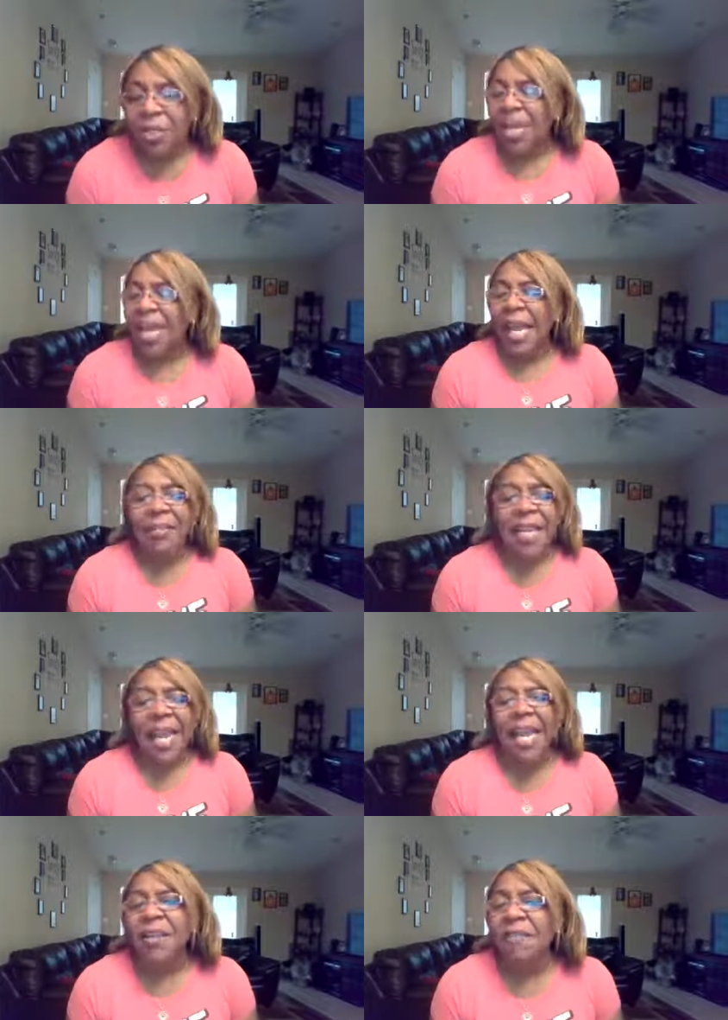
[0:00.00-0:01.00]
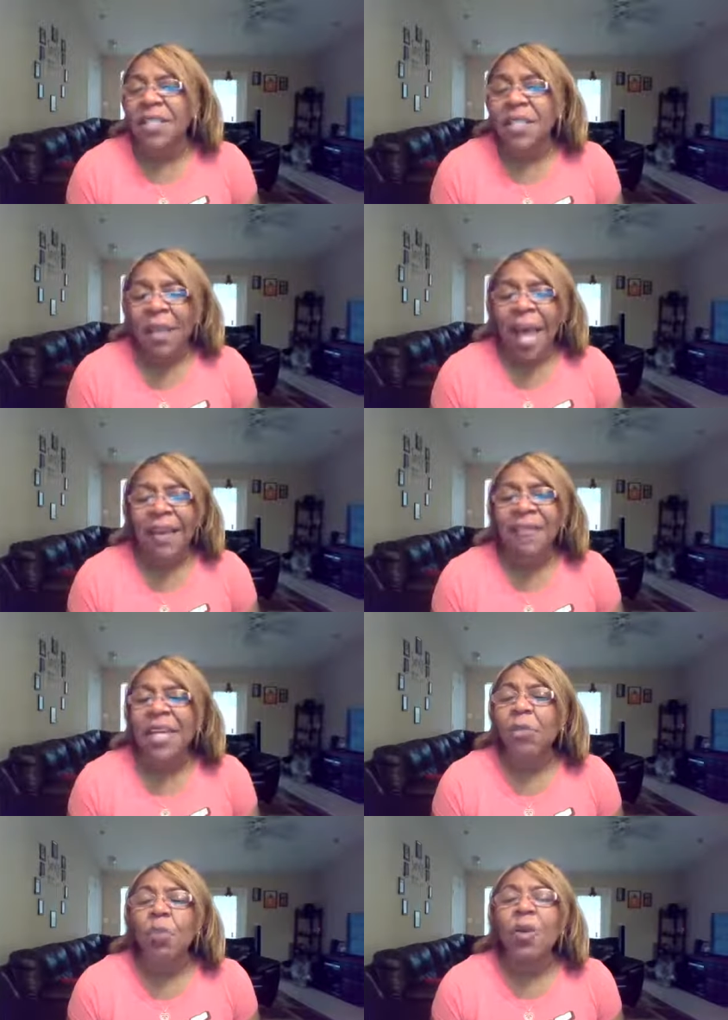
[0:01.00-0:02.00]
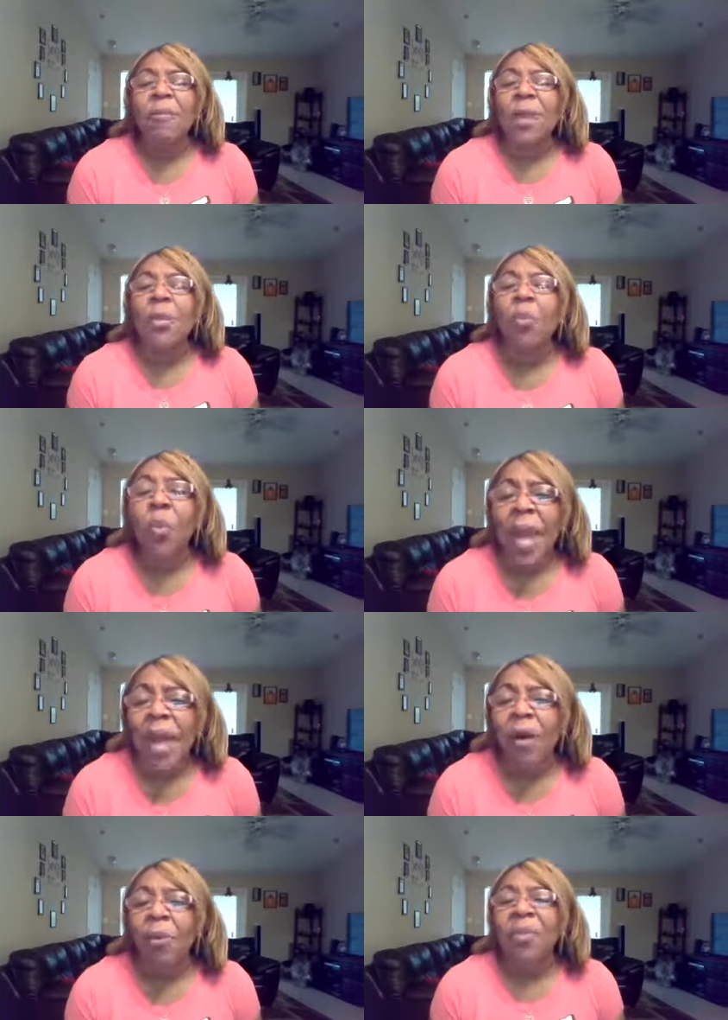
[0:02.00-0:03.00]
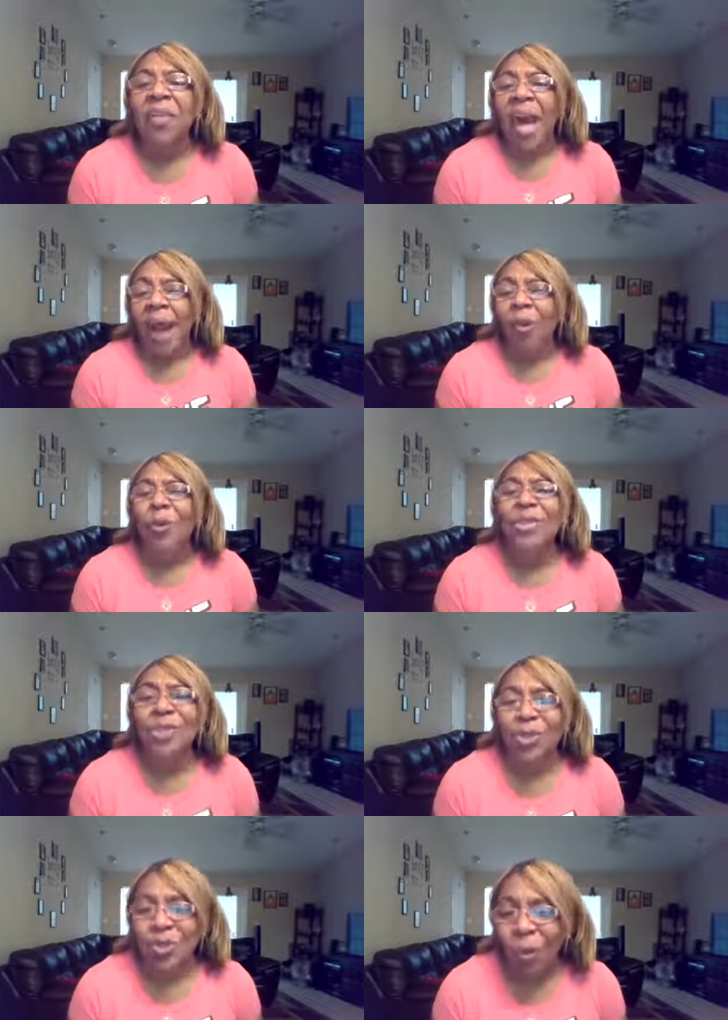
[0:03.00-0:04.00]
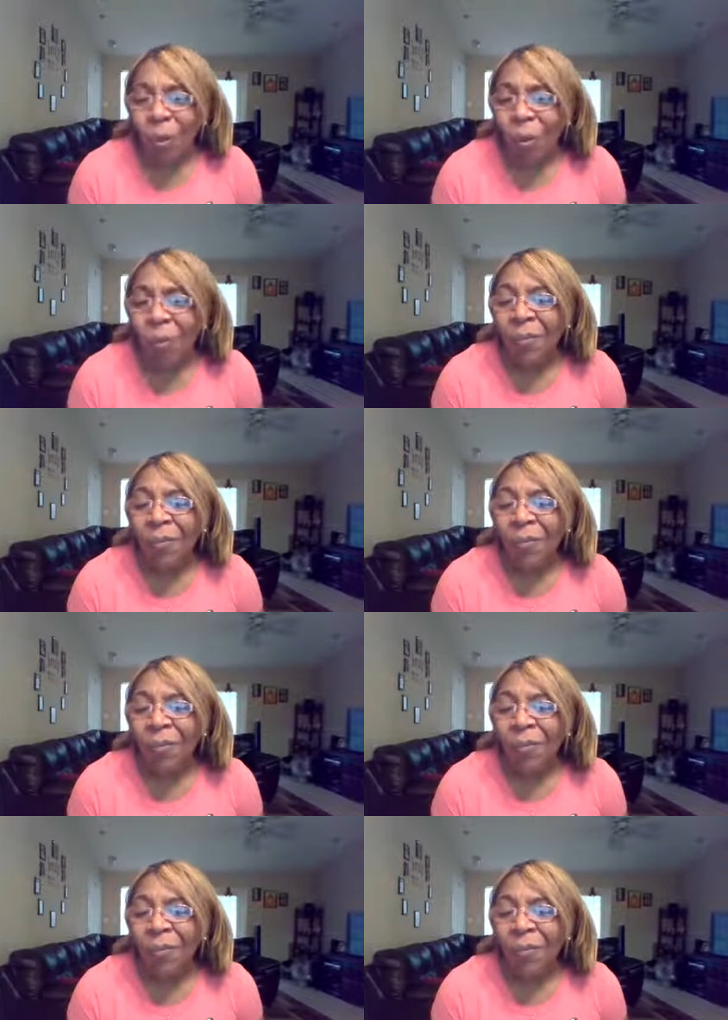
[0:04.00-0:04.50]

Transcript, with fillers: so that at the end of this life, it will be well with our soul.